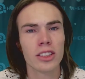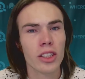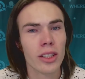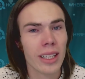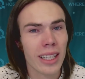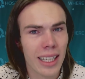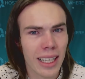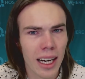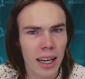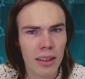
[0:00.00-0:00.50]
the
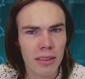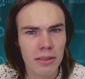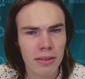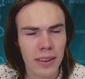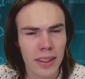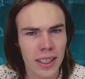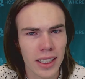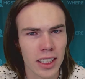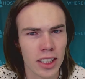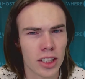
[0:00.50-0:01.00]

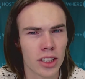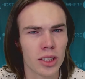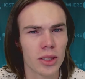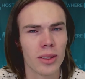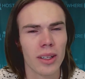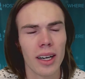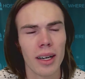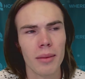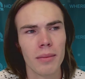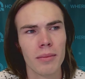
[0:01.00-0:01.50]
Cloudflare issue,
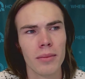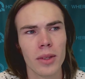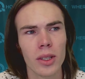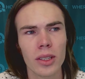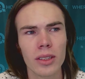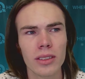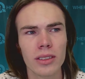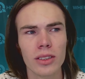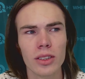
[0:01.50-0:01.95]
I'm not